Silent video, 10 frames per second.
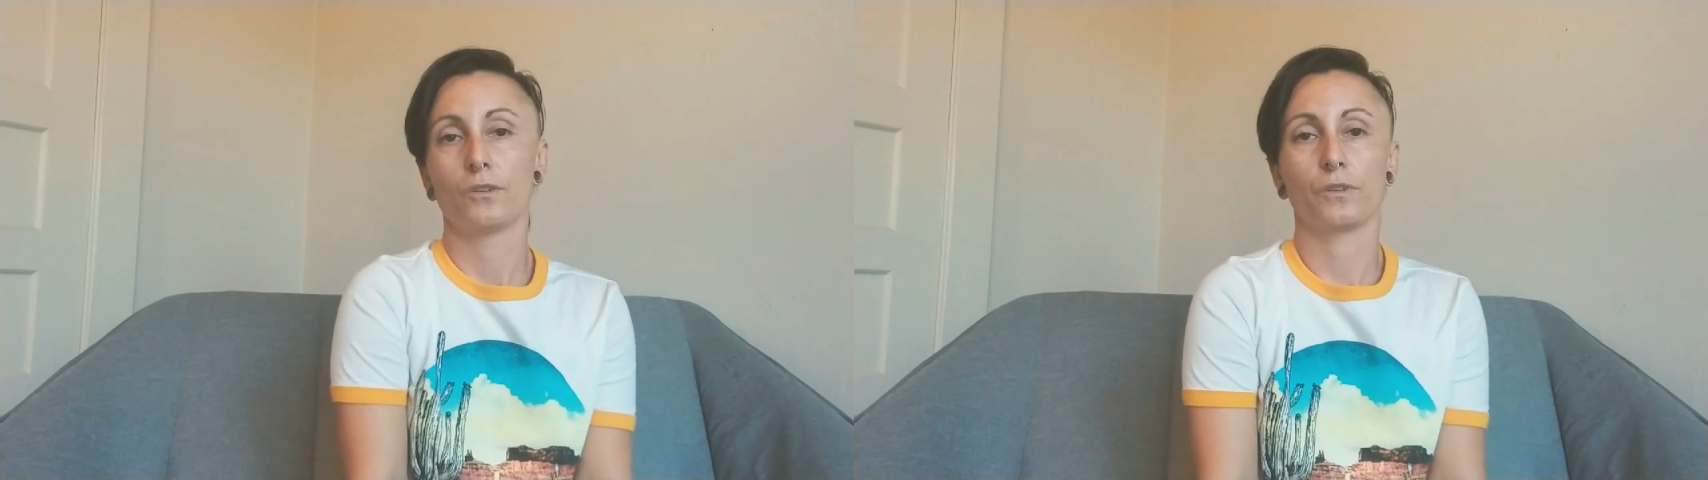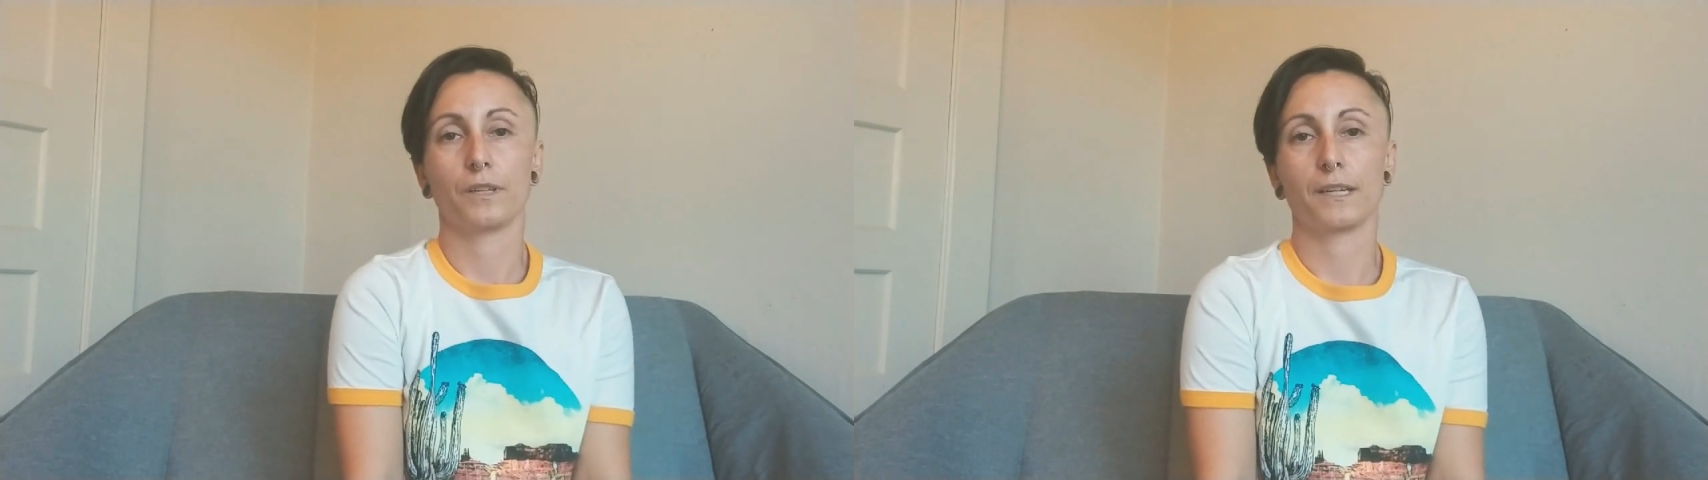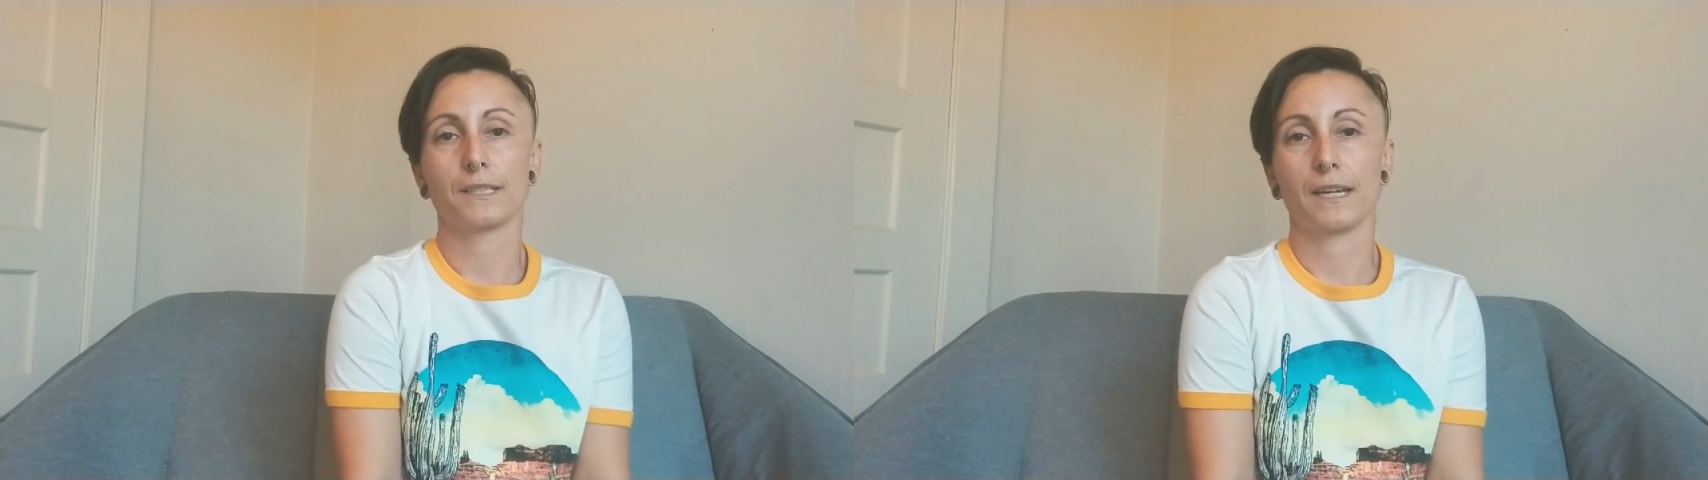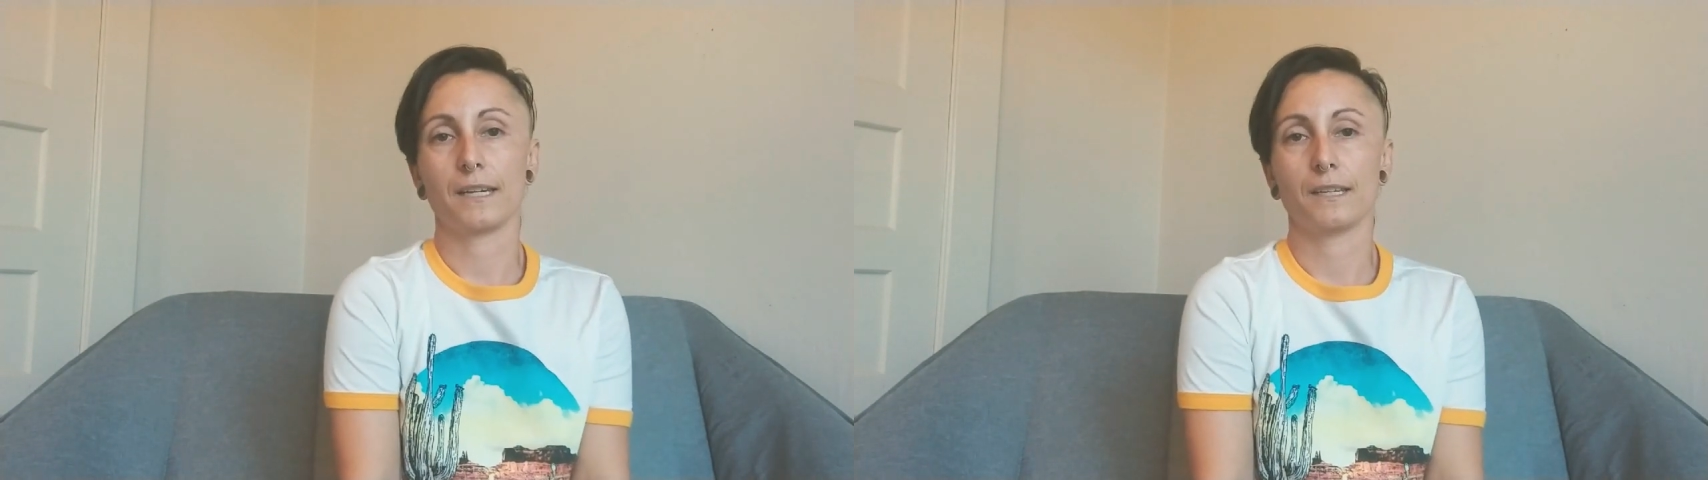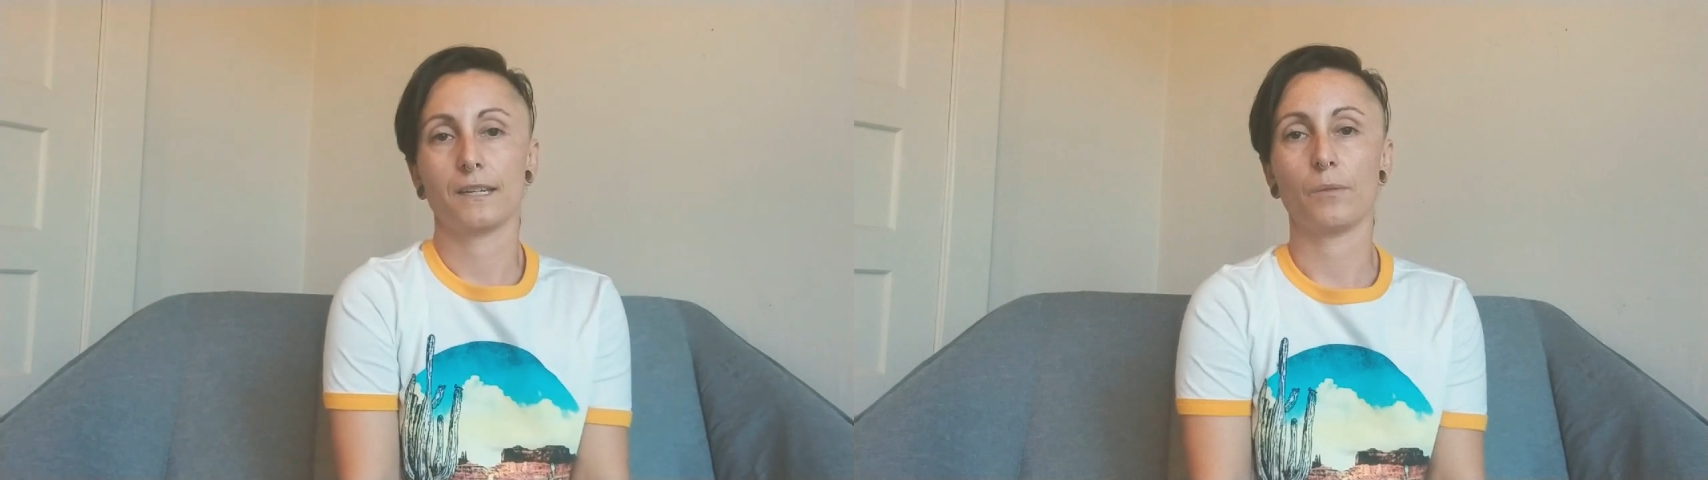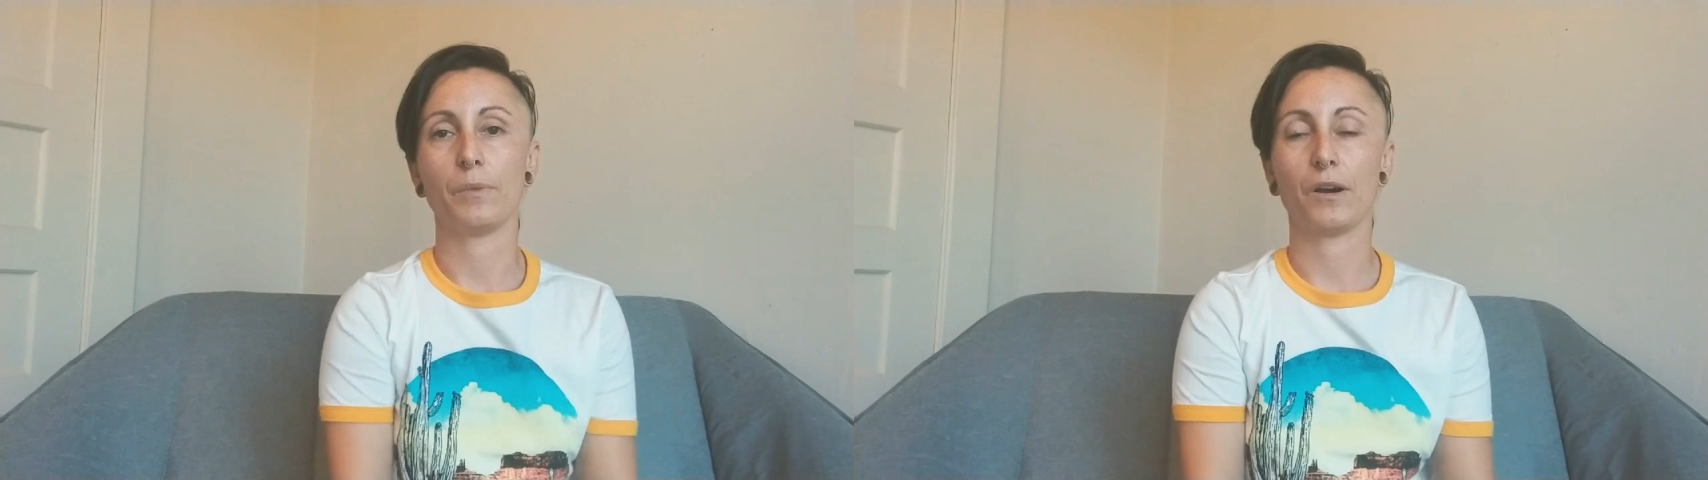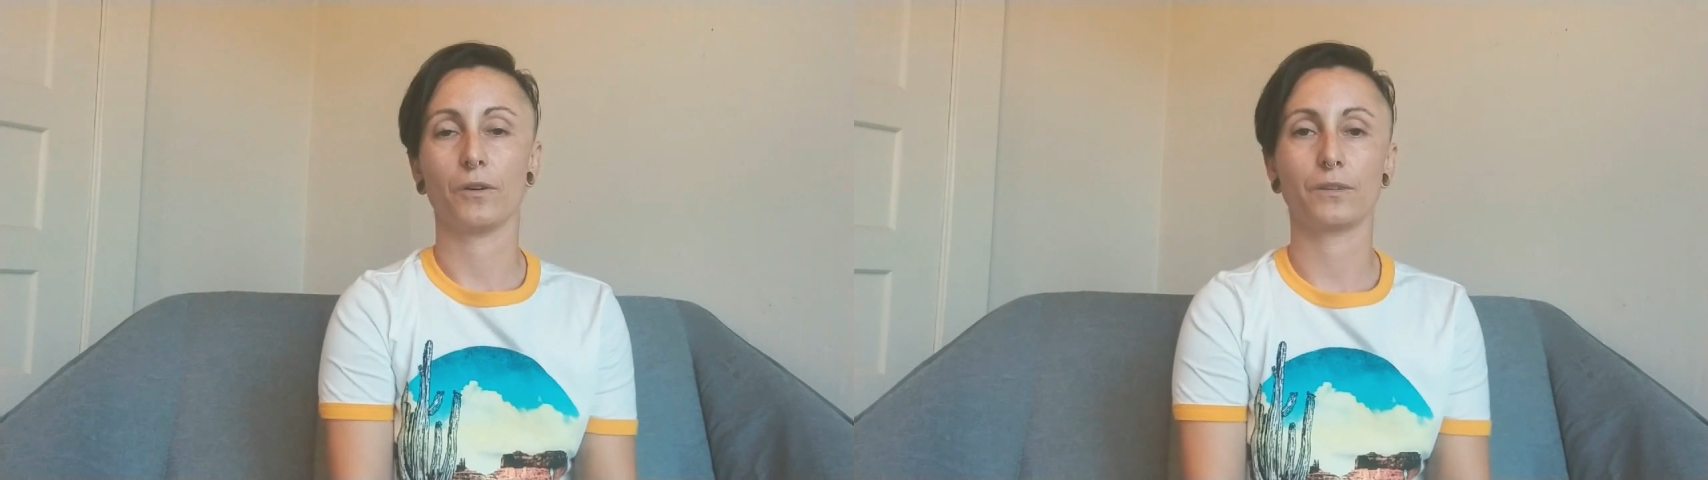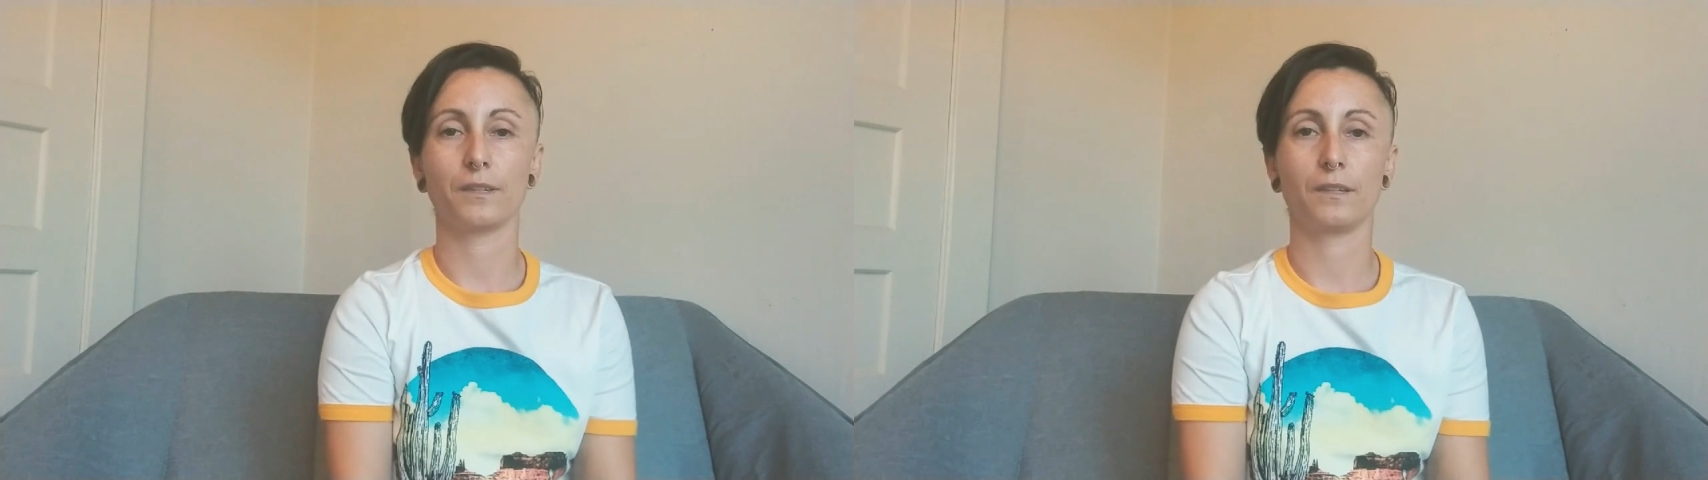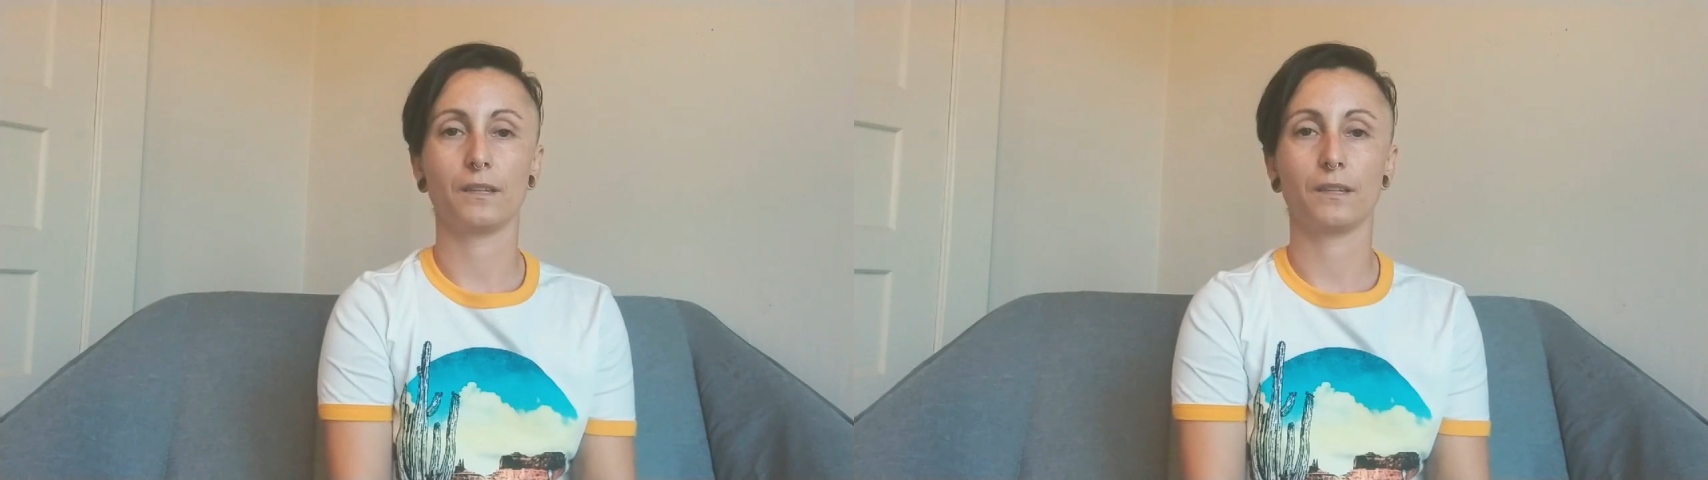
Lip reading: really excited about